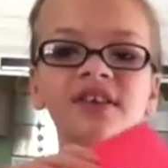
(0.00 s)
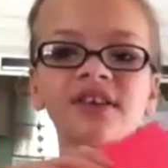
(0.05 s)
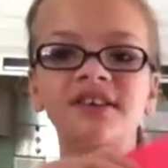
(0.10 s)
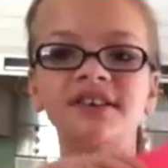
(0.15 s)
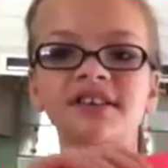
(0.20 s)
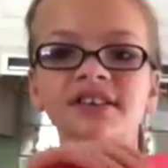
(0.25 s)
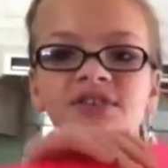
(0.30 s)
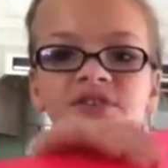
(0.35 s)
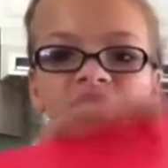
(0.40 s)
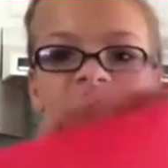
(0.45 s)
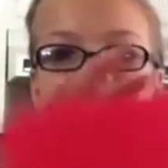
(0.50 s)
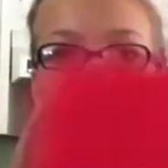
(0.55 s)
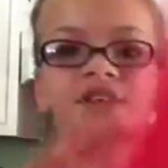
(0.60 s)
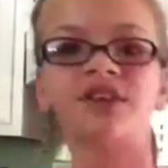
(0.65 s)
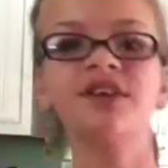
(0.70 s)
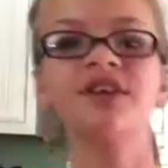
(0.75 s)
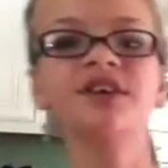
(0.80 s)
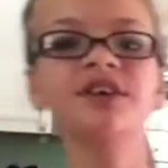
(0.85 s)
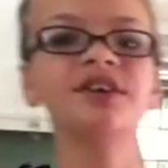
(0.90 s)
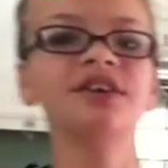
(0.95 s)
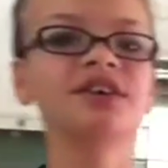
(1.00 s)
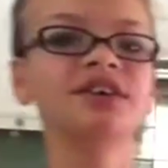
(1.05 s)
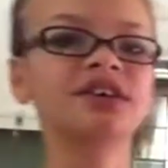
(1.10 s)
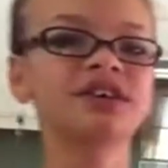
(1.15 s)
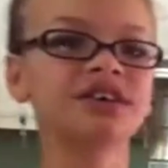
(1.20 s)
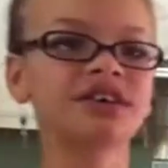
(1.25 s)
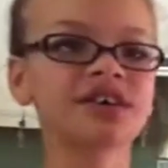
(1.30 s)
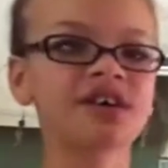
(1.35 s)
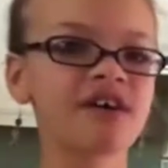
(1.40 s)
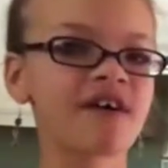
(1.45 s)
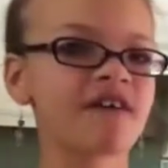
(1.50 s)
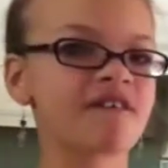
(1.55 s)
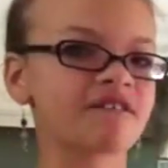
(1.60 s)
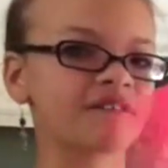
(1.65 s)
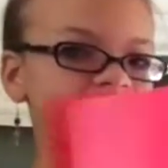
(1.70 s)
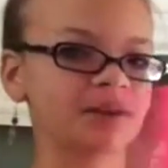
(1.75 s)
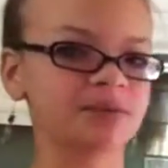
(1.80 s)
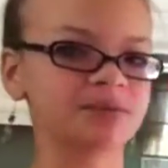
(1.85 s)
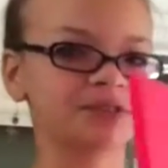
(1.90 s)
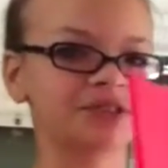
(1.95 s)
here's this really
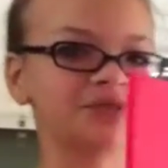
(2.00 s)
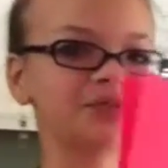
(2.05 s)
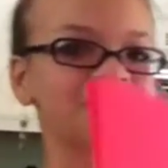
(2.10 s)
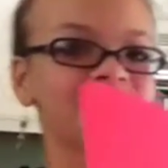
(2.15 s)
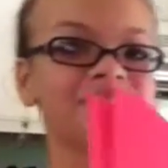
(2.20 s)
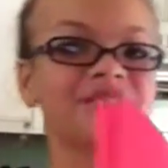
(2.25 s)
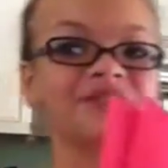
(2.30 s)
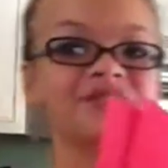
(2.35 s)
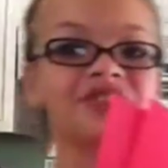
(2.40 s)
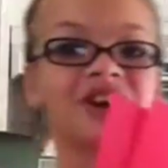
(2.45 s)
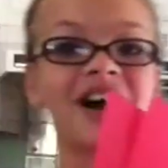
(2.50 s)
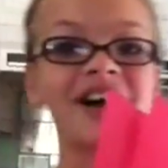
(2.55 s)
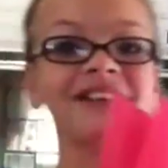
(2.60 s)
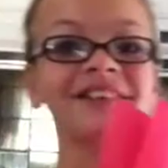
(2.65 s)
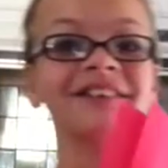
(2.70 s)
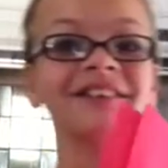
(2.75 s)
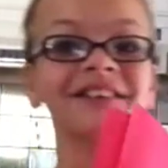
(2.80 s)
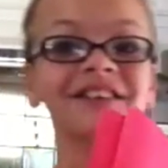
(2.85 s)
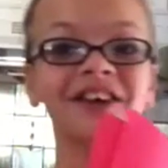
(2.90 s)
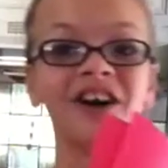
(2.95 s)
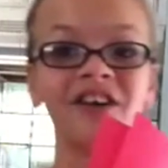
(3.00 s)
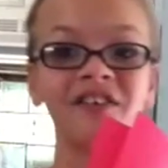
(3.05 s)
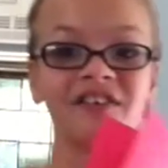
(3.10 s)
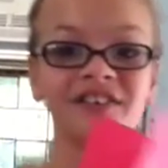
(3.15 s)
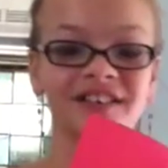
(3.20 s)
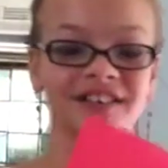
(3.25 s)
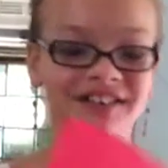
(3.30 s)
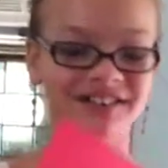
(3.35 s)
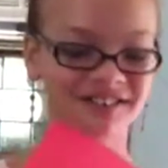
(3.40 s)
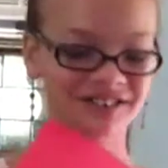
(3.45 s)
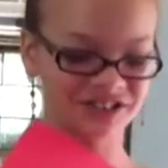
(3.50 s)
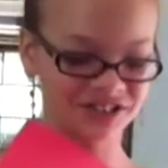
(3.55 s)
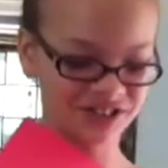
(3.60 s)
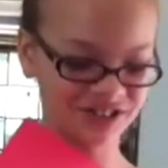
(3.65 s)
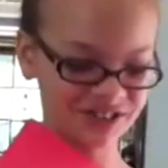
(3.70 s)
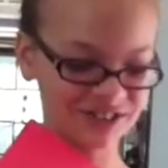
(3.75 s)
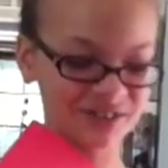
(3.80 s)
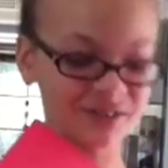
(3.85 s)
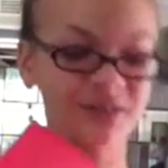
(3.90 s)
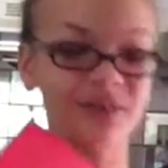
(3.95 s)
flimsy one, which I love these. They're
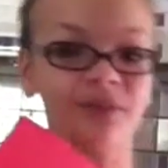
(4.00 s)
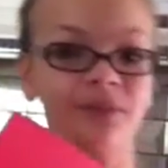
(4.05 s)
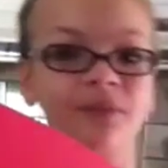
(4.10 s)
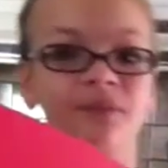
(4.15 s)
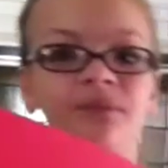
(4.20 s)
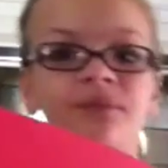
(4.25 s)
so cool.